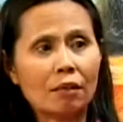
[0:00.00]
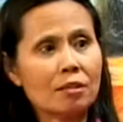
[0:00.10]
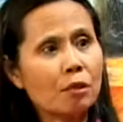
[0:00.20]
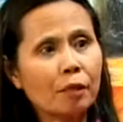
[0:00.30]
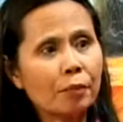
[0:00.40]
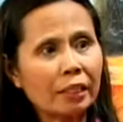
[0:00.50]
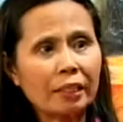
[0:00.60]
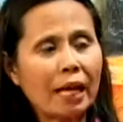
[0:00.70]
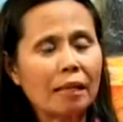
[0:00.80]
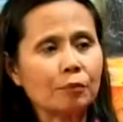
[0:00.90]
or soy milk
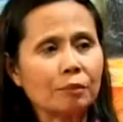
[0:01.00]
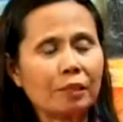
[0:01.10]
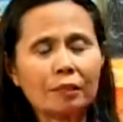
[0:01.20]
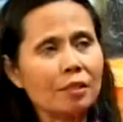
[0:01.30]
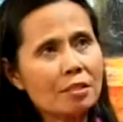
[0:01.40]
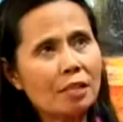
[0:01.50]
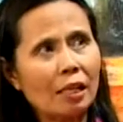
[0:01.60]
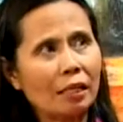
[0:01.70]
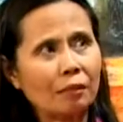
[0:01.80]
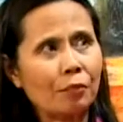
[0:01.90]
and almond milk. There's a
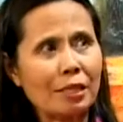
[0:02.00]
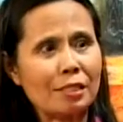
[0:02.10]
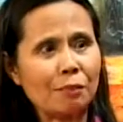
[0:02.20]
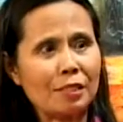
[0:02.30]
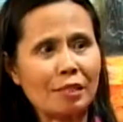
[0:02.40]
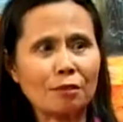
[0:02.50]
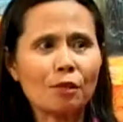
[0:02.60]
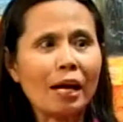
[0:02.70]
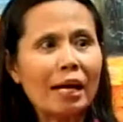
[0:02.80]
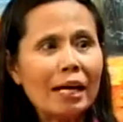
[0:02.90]
lot of recipes now.
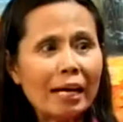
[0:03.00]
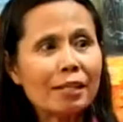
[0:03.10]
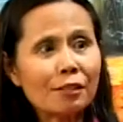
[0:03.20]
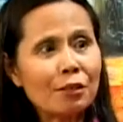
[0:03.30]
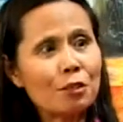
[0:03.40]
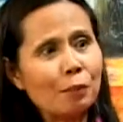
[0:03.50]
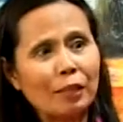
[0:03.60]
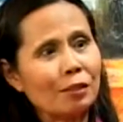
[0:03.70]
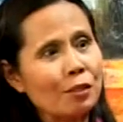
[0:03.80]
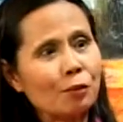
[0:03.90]
So I encourage
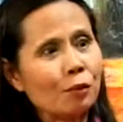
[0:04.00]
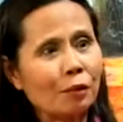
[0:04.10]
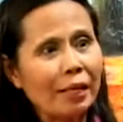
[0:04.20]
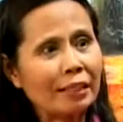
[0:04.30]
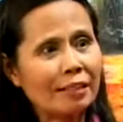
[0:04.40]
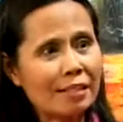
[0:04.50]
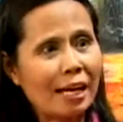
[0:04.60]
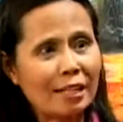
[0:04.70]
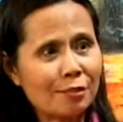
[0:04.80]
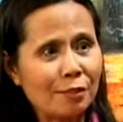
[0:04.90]
mothers to create this
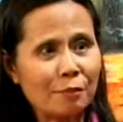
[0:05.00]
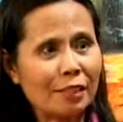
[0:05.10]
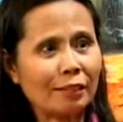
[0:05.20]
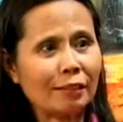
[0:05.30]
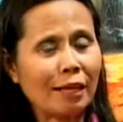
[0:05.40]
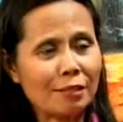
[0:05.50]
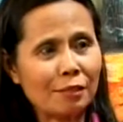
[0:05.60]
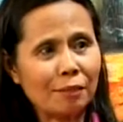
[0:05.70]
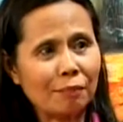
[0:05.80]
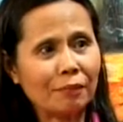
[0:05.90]
ice cream
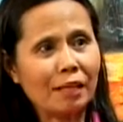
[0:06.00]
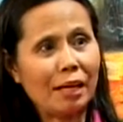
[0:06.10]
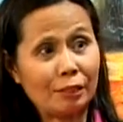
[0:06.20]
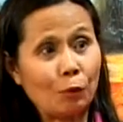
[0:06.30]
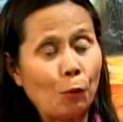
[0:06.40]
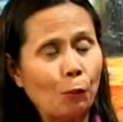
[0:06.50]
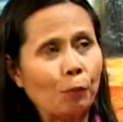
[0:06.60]
at home.